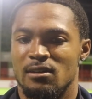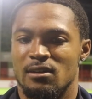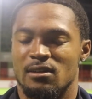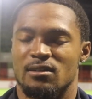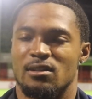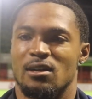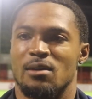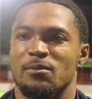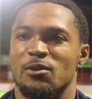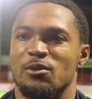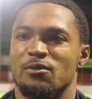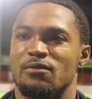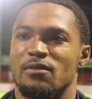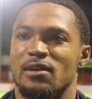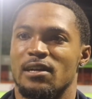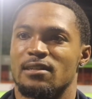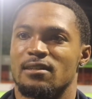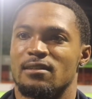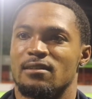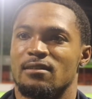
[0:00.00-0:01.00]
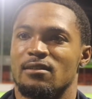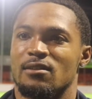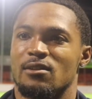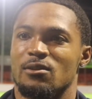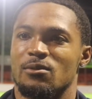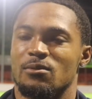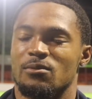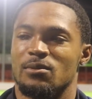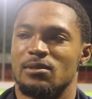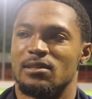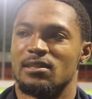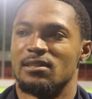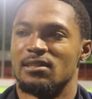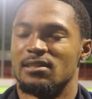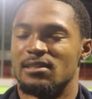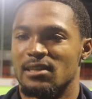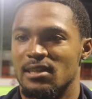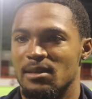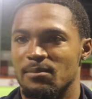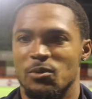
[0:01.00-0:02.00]
a dominant effect, you know, within
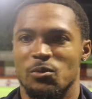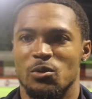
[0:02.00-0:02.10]
the team,